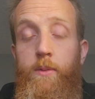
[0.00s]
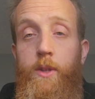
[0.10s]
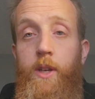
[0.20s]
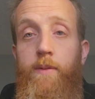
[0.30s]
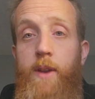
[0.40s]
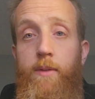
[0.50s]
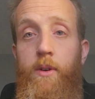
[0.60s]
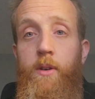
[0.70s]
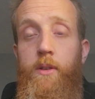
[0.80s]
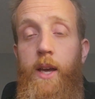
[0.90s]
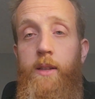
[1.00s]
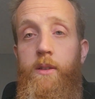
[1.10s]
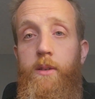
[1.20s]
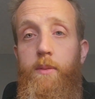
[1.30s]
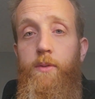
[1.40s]
which I've never heard that
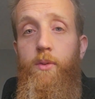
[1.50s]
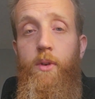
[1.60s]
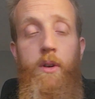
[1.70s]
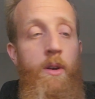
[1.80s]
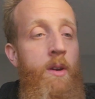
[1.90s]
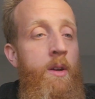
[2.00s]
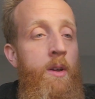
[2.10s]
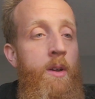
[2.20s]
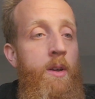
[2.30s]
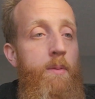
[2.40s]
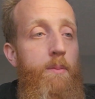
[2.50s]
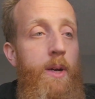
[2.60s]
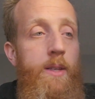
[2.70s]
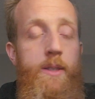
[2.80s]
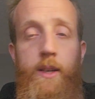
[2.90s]
term before.
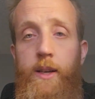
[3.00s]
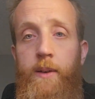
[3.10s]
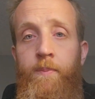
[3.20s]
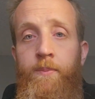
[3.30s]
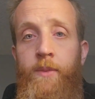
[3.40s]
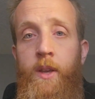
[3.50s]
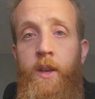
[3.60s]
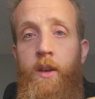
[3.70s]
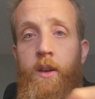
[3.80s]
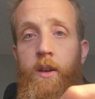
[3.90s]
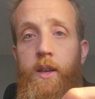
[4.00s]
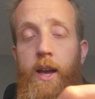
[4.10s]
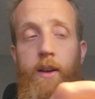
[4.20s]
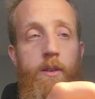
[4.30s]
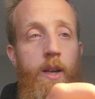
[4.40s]
But
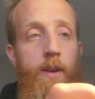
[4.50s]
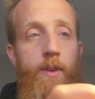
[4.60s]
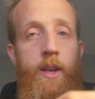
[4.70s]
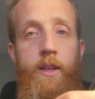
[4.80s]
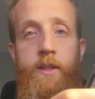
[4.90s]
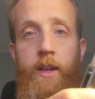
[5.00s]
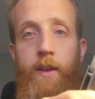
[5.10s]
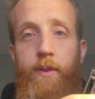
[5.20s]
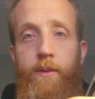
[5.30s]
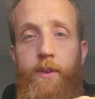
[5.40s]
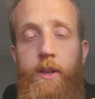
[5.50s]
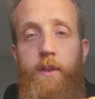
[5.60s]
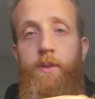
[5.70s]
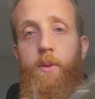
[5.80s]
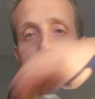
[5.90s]
yeah, kind of a nice knife. I feel like
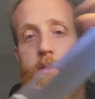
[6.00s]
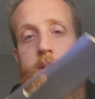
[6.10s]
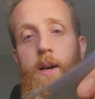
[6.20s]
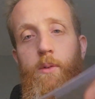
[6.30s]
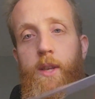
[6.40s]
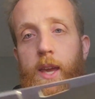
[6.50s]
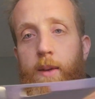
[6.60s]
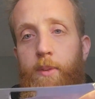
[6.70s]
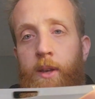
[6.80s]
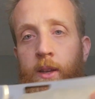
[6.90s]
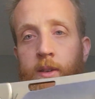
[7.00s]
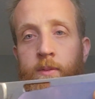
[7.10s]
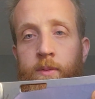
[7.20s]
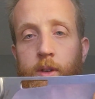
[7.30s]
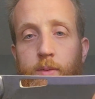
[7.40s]
if you were out camping
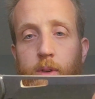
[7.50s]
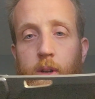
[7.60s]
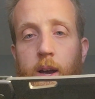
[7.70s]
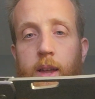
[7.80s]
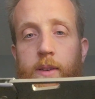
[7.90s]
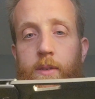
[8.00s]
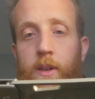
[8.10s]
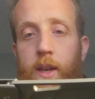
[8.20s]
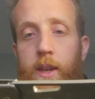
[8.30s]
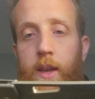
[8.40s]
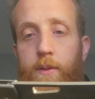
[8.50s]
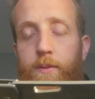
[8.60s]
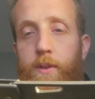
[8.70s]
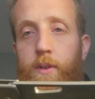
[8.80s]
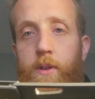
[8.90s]
and you forgot a knife
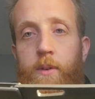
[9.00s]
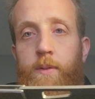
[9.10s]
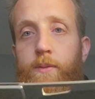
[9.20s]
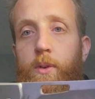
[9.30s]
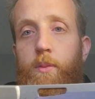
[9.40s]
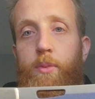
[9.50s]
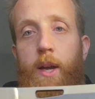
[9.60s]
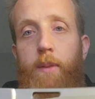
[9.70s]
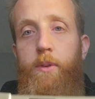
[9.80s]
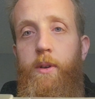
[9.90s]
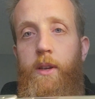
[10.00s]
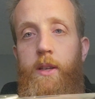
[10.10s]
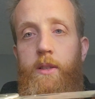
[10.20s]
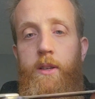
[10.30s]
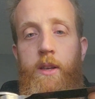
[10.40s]
for doing food prep, you could
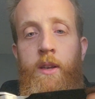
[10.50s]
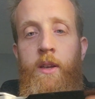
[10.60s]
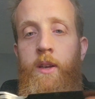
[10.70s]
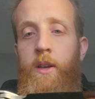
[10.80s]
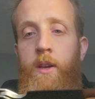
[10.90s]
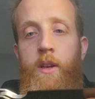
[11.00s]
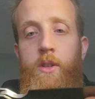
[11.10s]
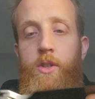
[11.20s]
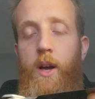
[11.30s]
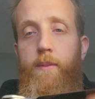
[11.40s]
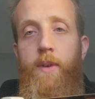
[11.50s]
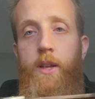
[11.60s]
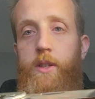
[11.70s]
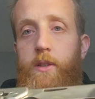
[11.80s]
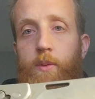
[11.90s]
easily chop
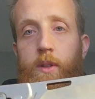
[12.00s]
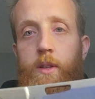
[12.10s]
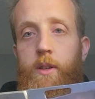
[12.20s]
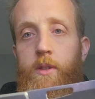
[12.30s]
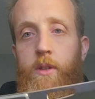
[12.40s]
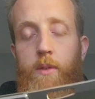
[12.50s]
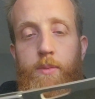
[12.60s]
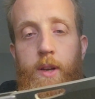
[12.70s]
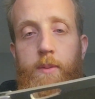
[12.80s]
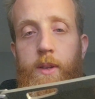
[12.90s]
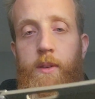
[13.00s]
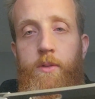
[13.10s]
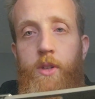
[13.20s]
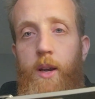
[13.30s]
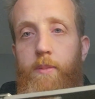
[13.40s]
veggies with this. You could probably
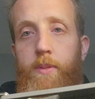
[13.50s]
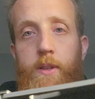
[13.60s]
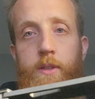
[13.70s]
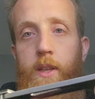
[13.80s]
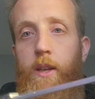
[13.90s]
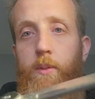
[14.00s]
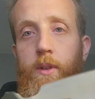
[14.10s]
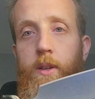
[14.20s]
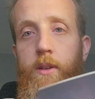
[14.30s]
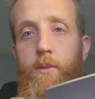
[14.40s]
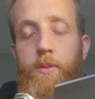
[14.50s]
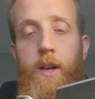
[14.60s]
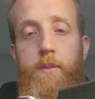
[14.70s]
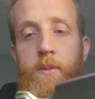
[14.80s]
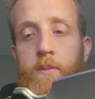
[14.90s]
chop a steak with it, no
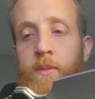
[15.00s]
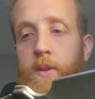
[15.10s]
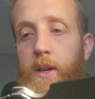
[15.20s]
problem.